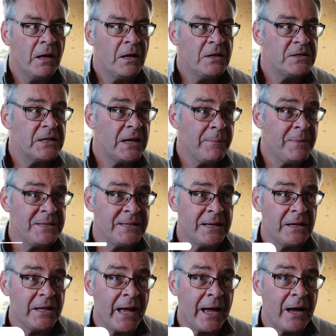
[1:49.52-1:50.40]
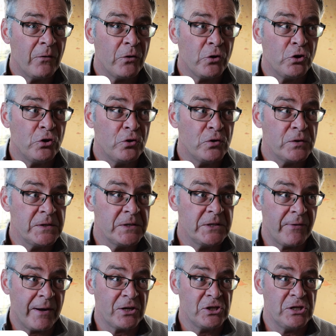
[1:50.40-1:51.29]
So let me tell you how the
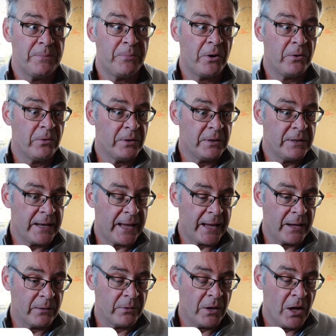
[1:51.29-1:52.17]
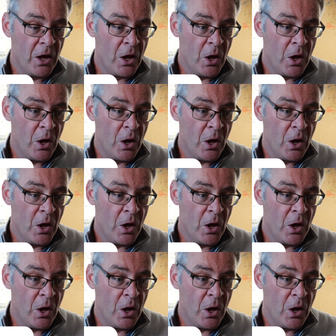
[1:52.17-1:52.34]
courses are actually broken down.